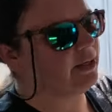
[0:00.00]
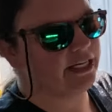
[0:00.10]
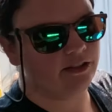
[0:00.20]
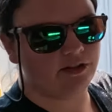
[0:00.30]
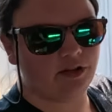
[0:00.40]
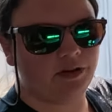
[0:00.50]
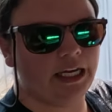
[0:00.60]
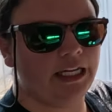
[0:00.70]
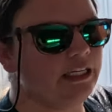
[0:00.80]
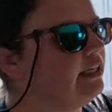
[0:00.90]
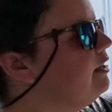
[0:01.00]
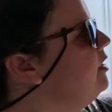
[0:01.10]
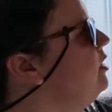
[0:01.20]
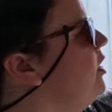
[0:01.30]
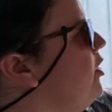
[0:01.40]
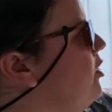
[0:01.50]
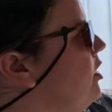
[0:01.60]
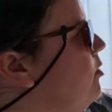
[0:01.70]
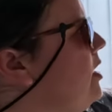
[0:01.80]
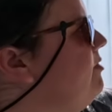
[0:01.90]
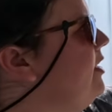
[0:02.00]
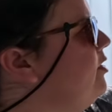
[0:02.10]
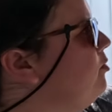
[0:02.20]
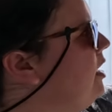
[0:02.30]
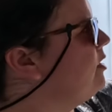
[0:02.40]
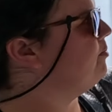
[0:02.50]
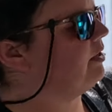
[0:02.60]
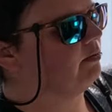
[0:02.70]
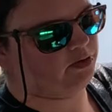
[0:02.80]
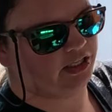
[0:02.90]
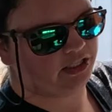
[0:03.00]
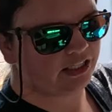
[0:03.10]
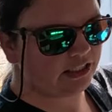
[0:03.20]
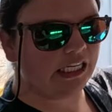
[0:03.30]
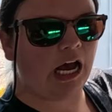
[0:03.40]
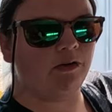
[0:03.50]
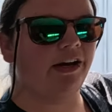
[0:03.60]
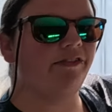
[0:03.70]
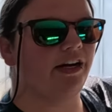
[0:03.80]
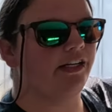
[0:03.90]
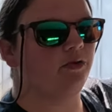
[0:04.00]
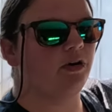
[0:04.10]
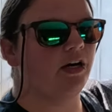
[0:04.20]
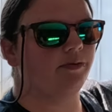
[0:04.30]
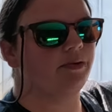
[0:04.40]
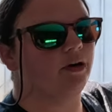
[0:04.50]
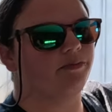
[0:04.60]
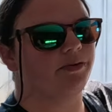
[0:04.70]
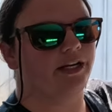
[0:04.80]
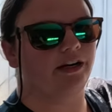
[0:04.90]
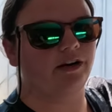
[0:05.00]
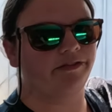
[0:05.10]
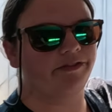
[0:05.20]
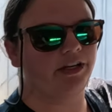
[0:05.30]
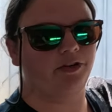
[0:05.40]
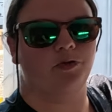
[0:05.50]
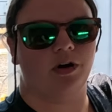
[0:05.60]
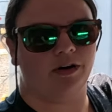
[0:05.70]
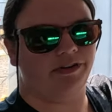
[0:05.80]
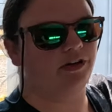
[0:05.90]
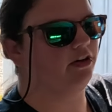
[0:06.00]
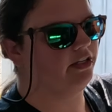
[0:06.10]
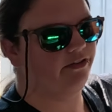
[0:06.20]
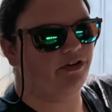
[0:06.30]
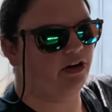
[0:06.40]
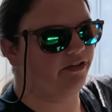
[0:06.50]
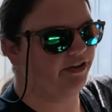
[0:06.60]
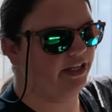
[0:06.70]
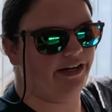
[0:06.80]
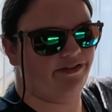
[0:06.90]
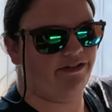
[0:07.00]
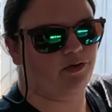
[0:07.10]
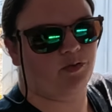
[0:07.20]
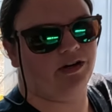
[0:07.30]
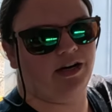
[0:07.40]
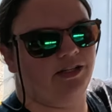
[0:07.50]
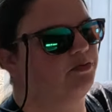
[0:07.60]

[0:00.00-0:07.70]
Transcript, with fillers: panel's located here. You're gonna wanna find your water pump switch. This is how I find a water pump in an RV, a new RV or a different RV that I've never winterized